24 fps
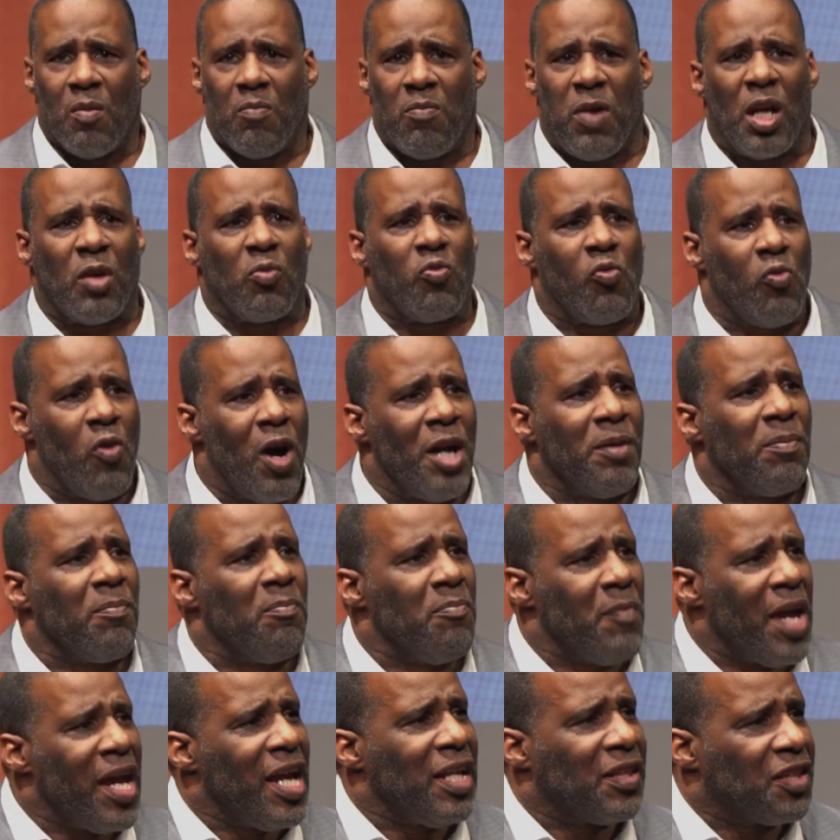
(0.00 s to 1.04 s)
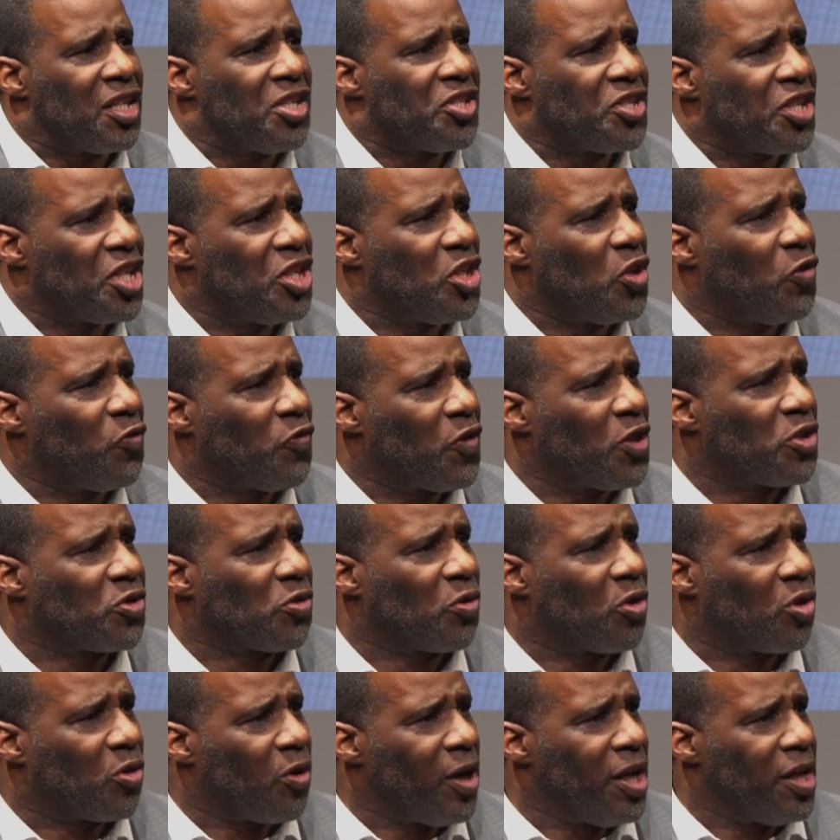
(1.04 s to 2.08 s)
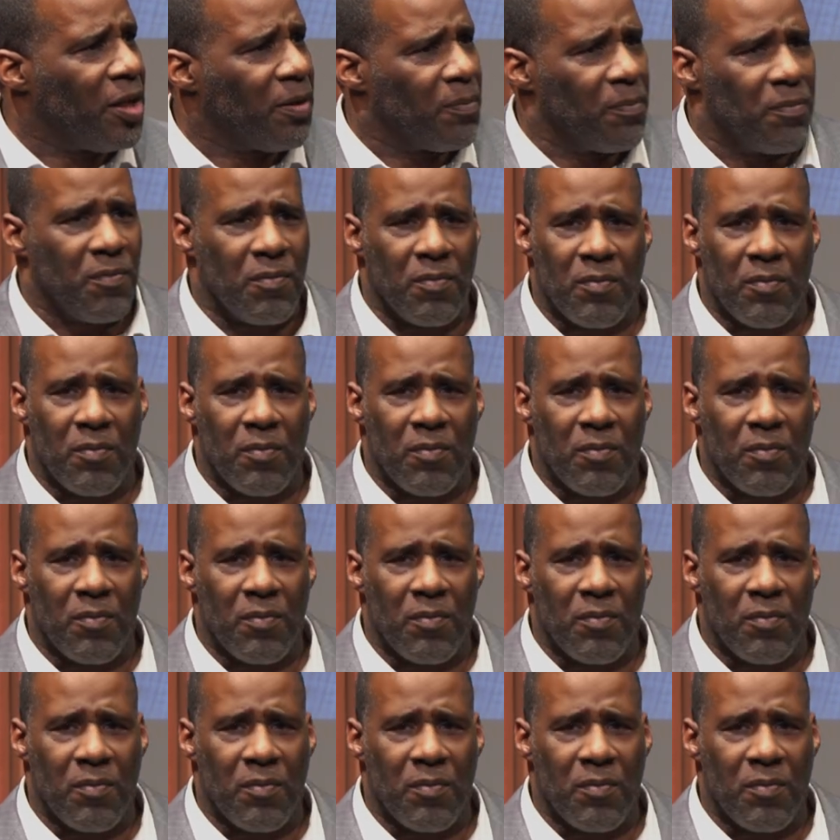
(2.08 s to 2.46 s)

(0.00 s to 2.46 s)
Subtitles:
but what made this individual great?